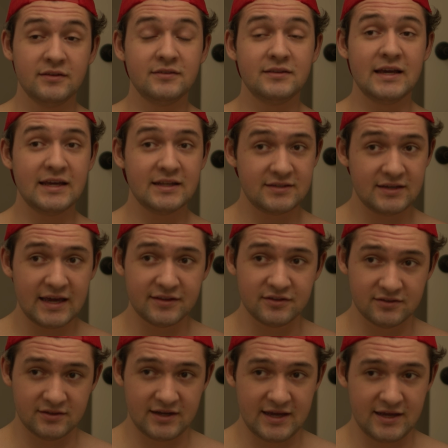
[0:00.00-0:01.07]
they get
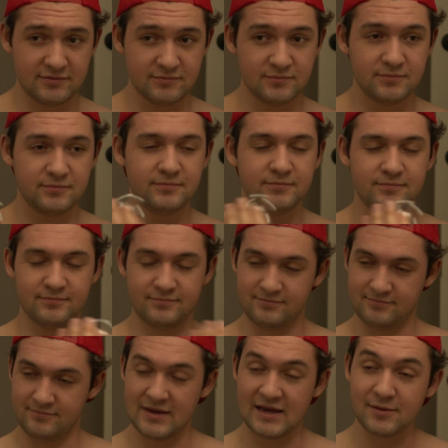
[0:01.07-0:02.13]
together and
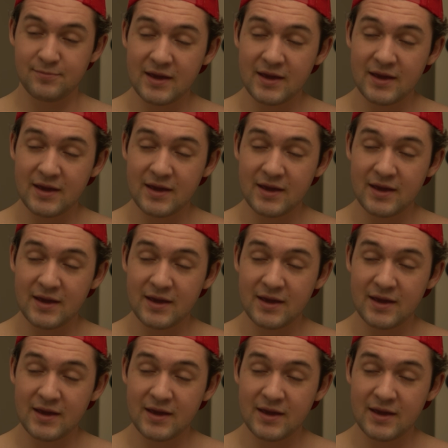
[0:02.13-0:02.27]
make a